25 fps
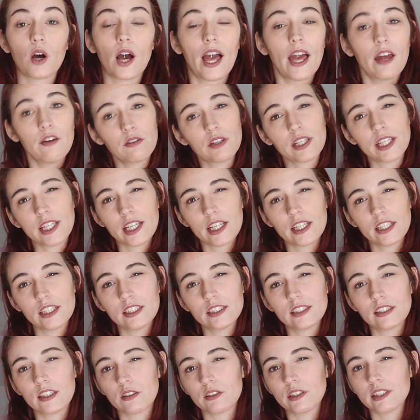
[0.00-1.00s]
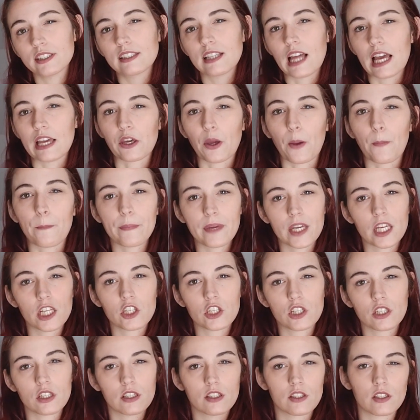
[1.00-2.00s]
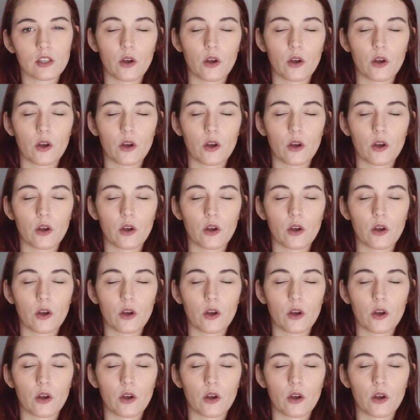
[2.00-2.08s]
Every year there is like a mission,